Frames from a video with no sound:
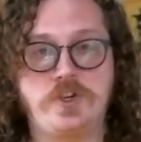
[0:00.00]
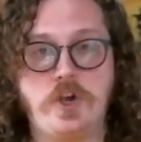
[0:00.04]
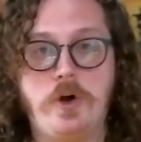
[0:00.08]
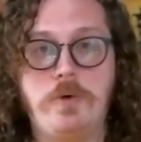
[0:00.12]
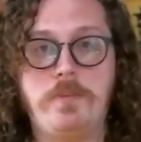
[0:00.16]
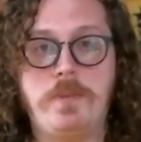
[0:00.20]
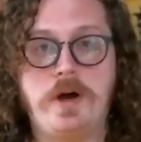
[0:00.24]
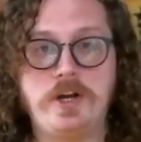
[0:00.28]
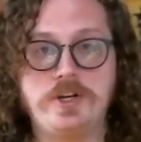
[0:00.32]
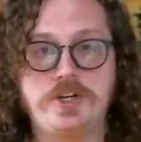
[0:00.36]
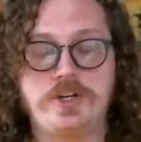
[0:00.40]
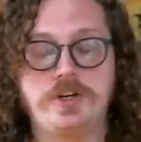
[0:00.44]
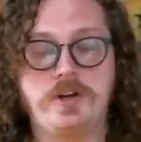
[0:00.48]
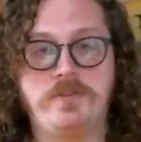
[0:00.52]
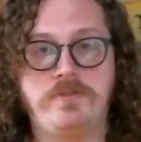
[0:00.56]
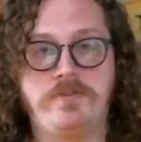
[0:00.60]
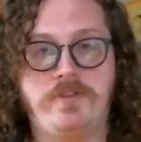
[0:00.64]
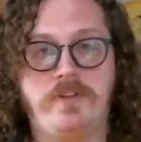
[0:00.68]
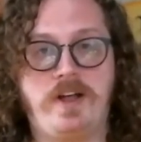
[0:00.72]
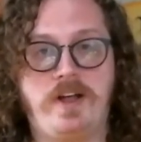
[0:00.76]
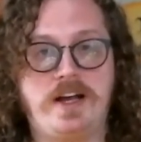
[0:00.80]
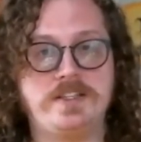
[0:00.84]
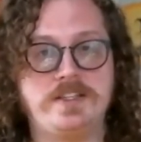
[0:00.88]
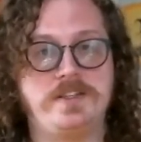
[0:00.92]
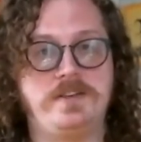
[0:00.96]
much of
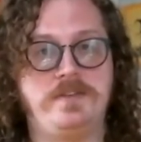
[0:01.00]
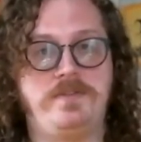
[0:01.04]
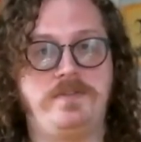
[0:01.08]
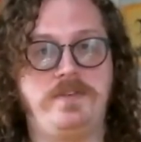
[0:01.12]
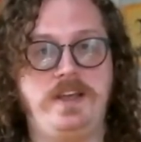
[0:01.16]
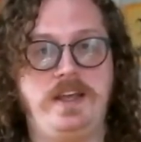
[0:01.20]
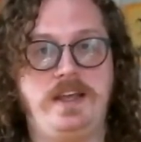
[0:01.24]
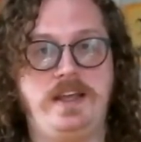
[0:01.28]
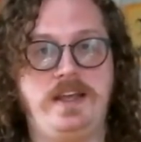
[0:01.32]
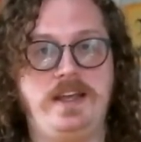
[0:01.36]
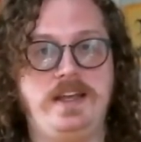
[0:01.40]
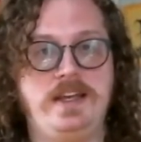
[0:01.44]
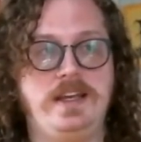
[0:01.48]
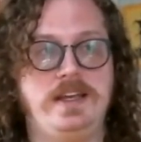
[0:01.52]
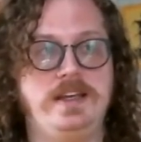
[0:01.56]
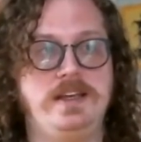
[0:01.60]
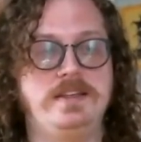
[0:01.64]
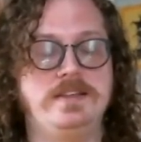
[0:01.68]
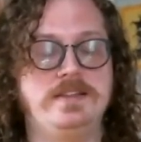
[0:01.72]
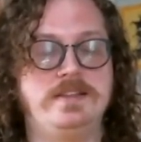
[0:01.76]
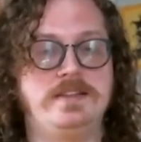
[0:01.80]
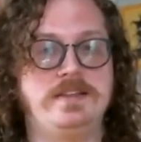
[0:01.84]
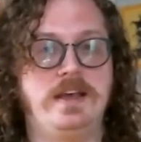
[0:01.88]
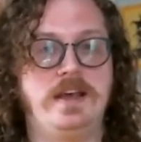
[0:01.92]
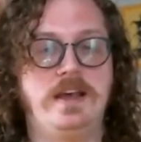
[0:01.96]
philosophy
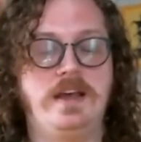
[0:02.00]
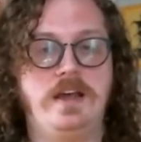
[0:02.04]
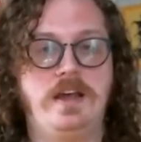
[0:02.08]
is